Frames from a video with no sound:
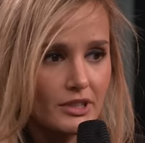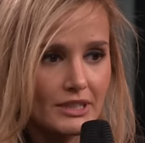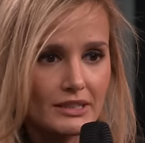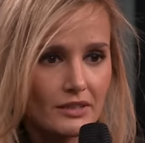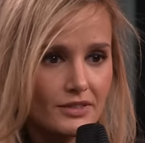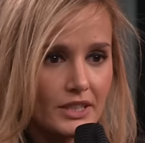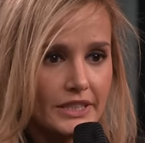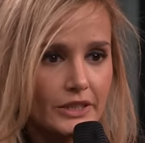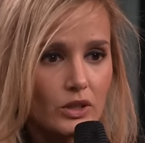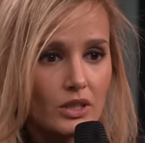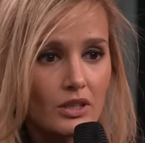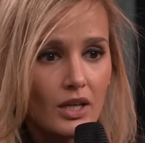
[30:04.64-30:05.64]
that I've seen it
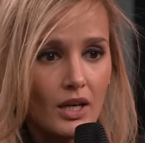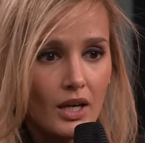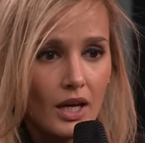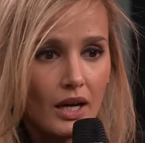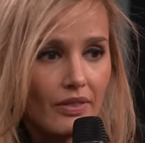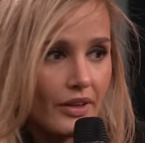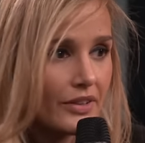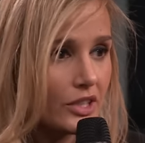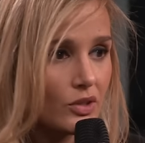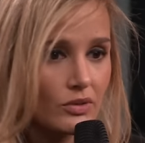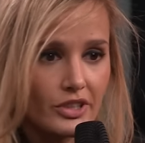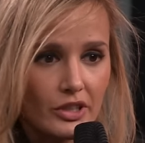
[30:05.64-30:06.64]
all, and then I
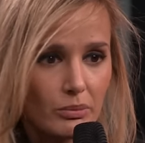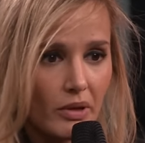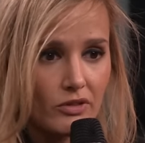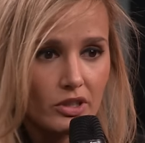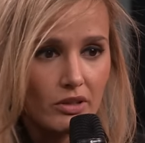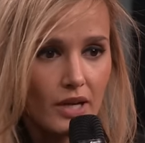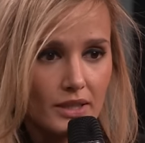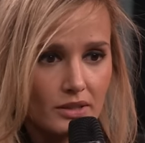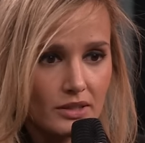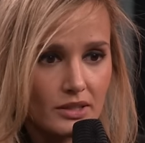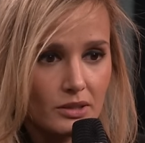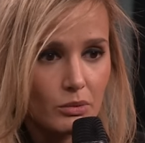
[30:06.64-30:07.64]
don't care about the characters
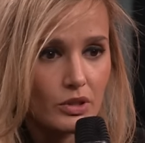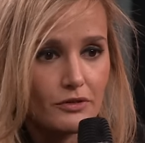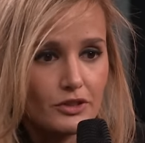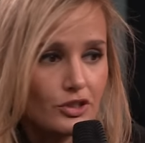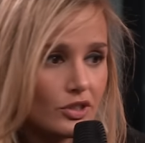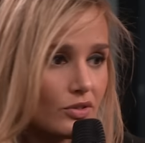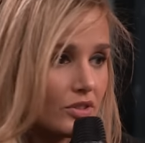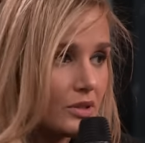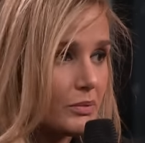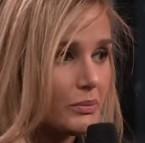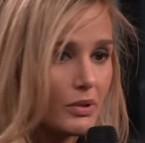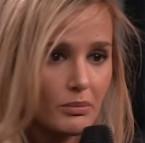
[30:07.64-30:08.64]
anymore. If it's just to see
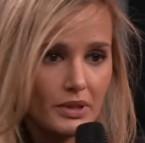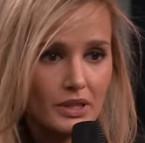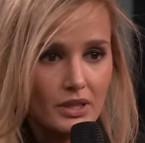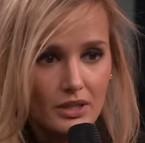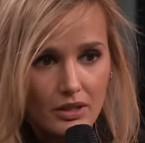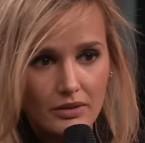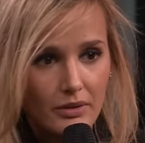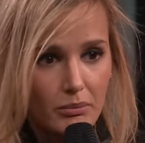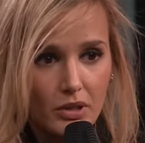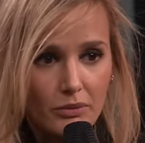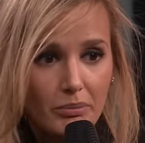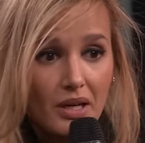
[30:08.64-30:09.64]
people being killed and
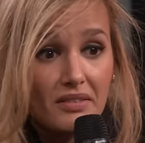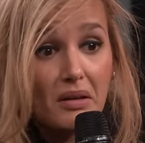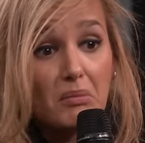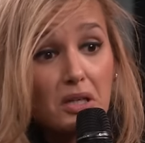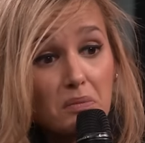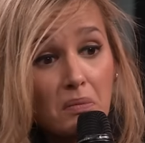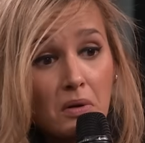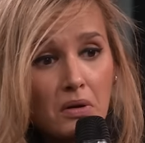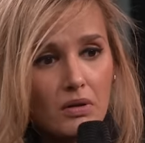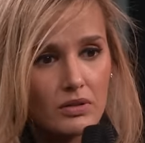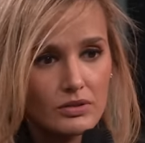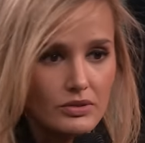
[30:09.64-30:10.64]
bloodbath, I'm like, eh,
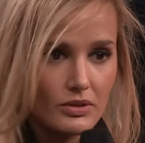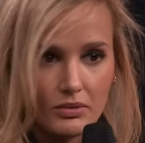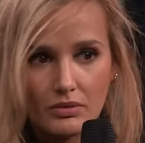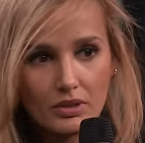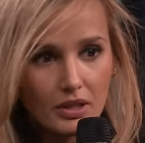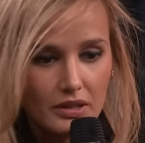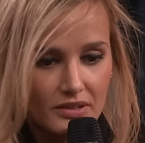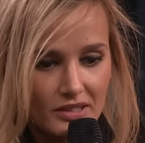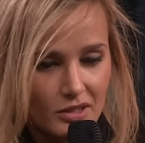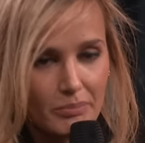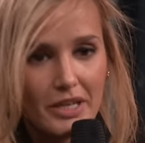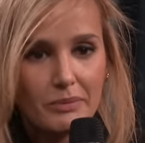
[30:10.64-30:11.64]
you know, it
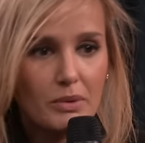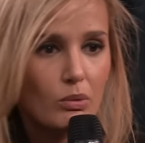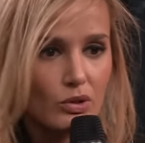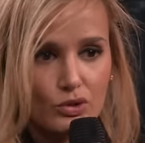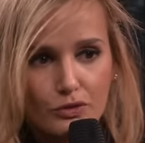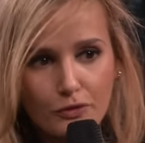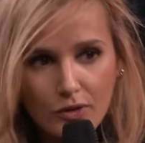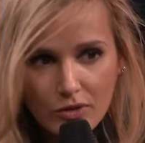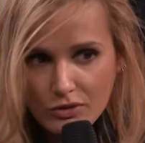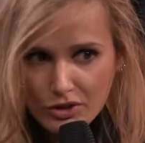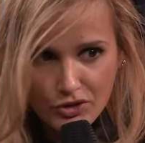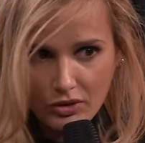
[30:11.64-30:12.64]
doesn't make me want to follow
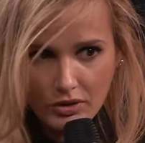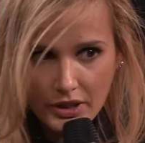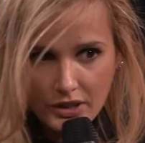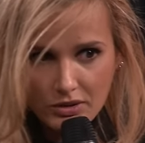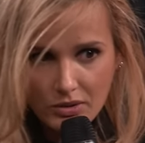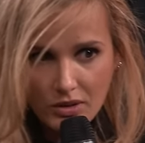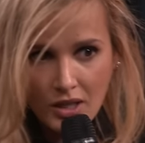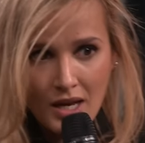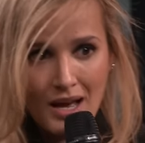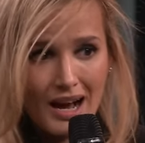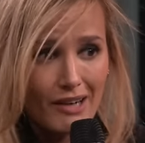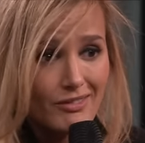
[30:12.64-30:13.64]
the story at all.
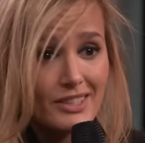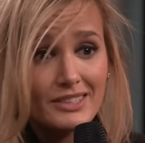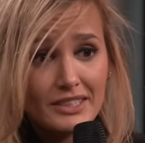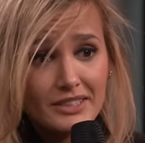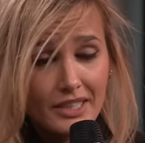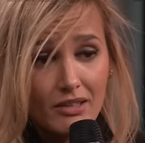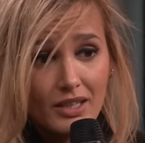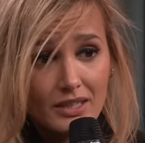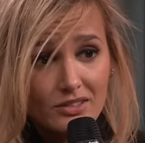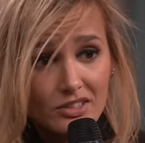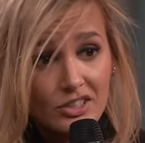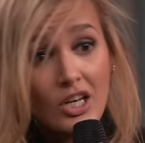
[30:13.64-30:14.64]
I really need
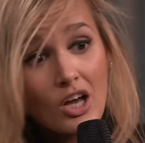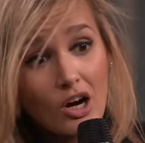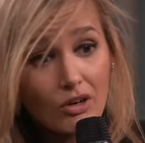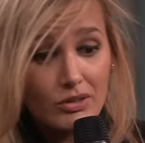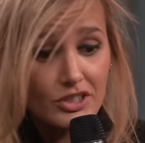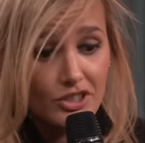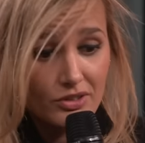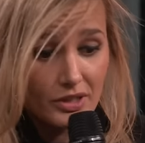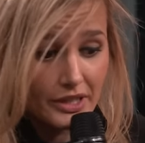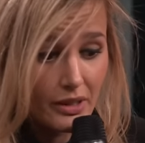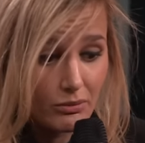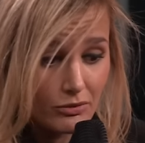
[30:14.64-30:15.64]
characters.
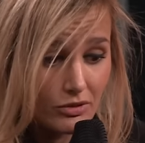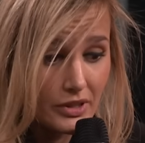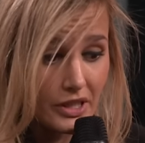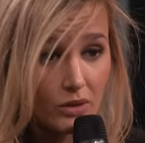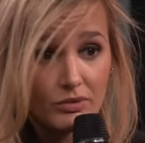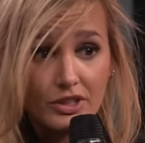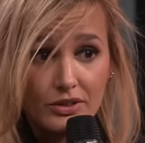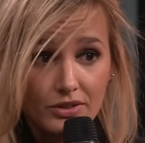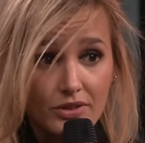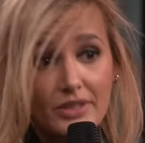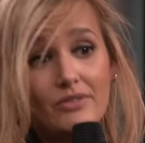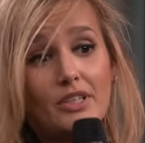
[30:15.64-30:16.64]
Originally, I'm really only a
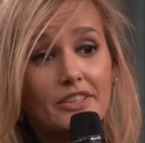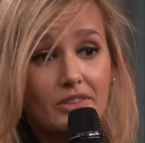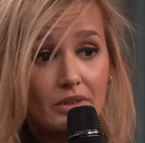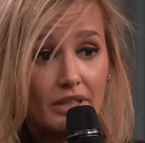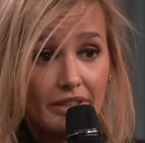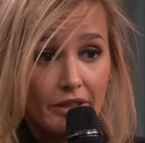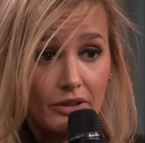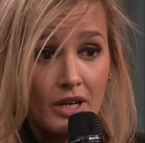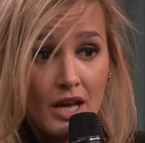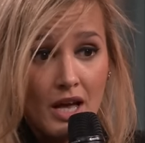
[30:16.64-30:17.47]
screenwriter, and I,